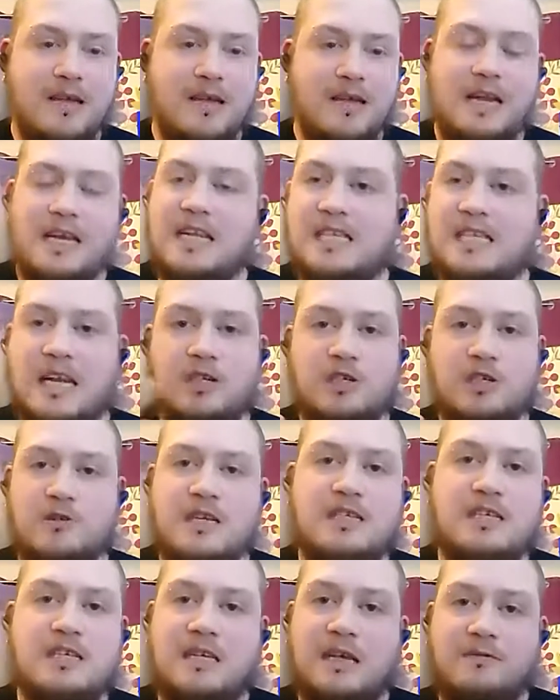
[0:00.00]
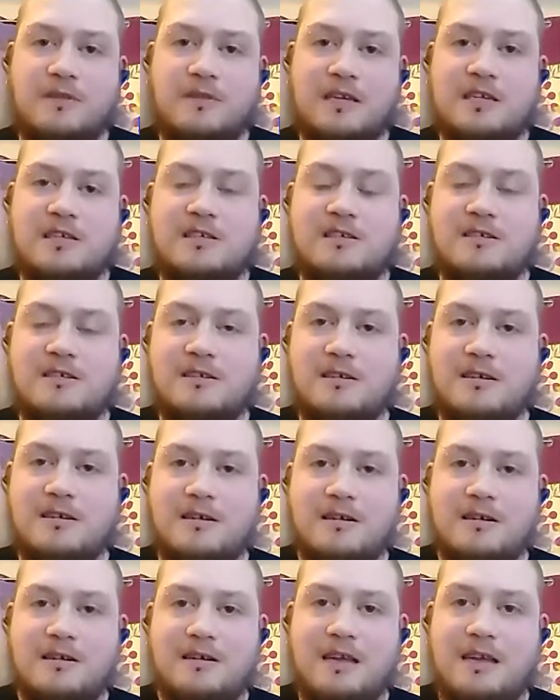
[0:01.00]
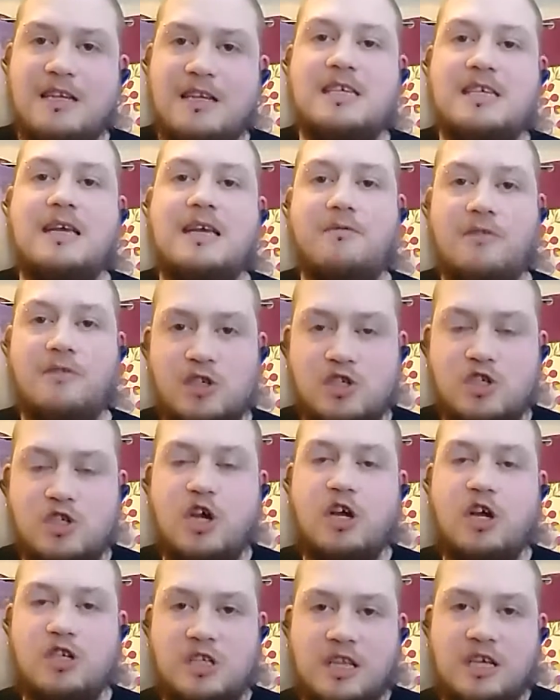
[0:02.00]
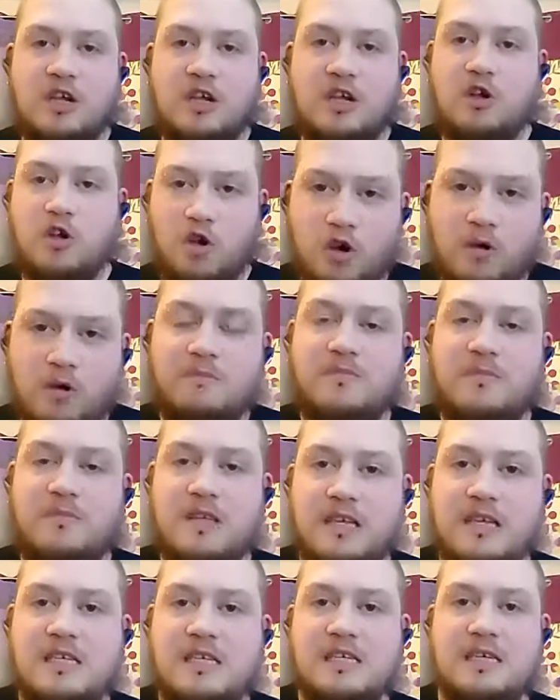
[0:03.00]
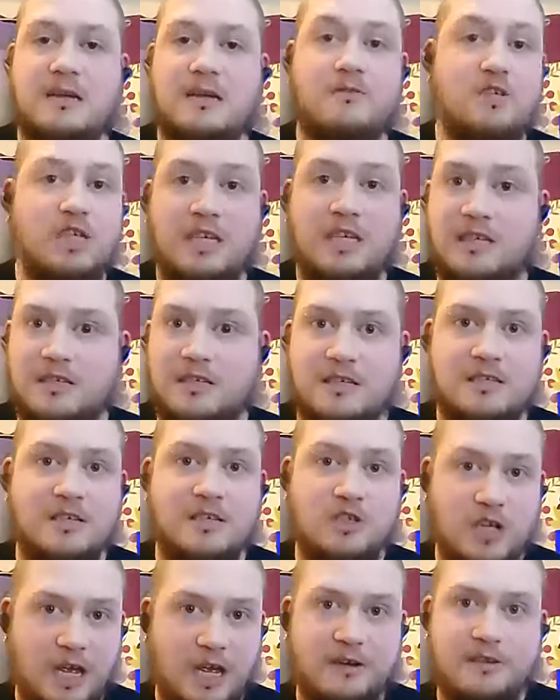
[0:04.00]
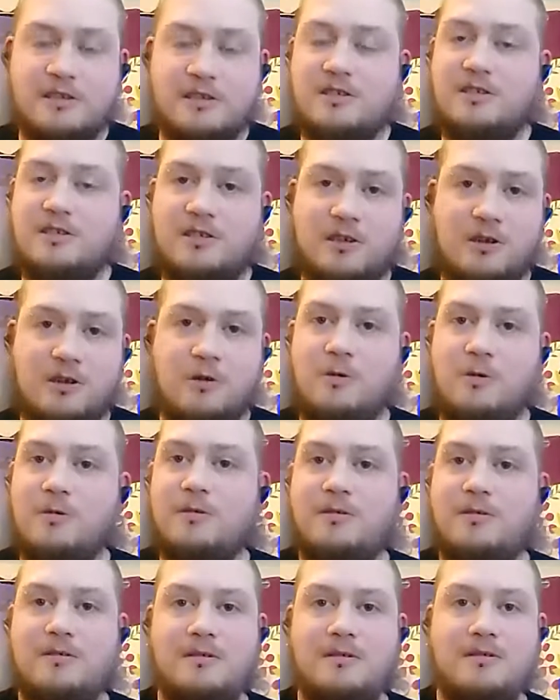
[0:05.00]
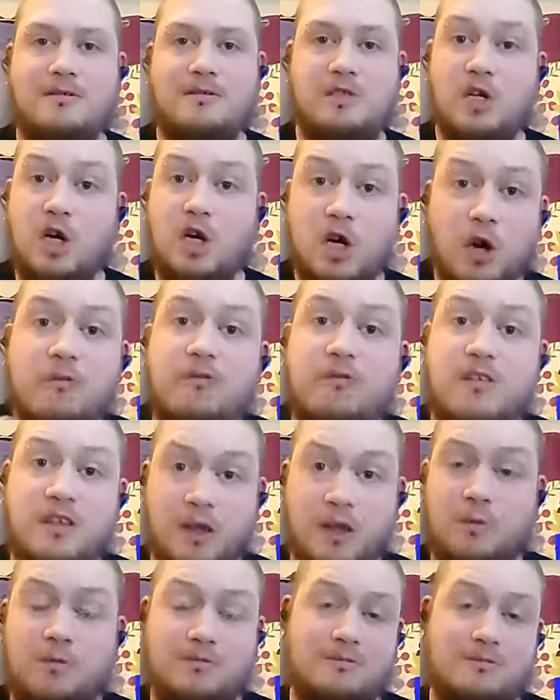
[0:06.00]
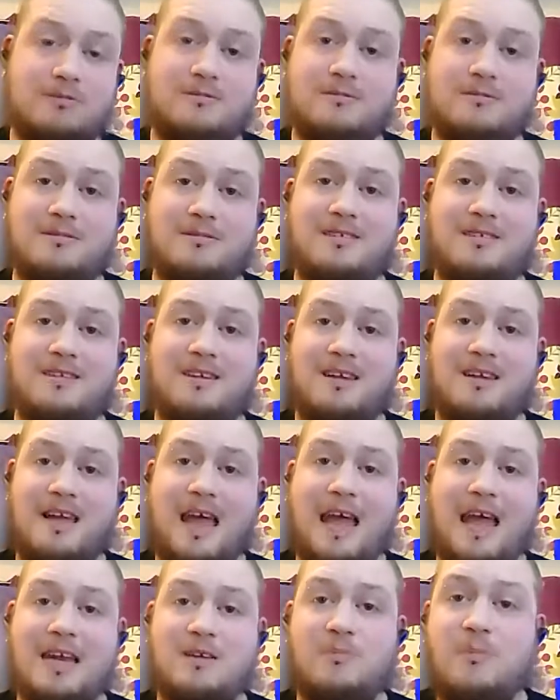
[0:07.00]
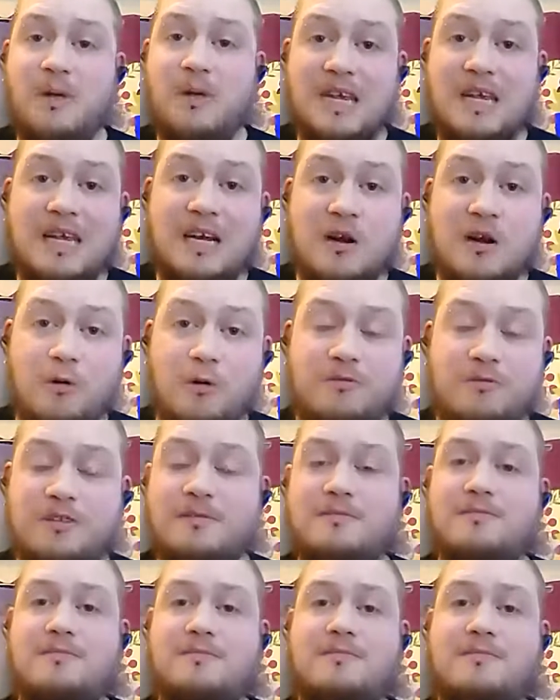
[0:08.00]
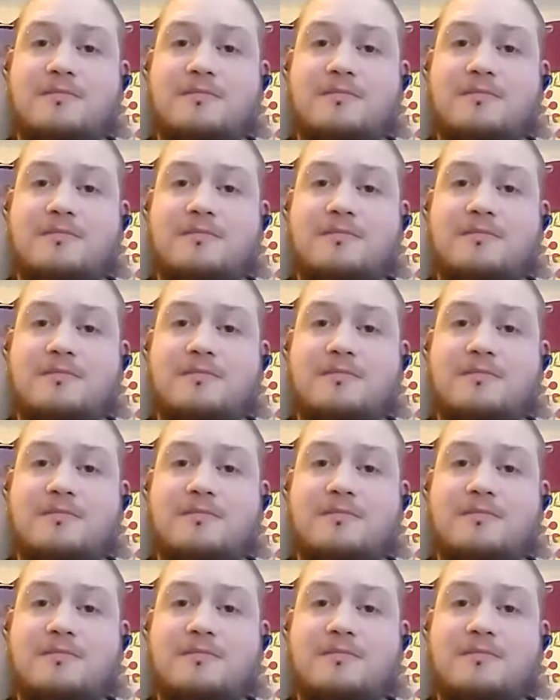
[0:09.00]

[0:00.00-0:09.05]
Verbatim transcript: And he said, You need to give this, you need to give this church thing a go. You need to give Jesus a chance to, to love you and be loved.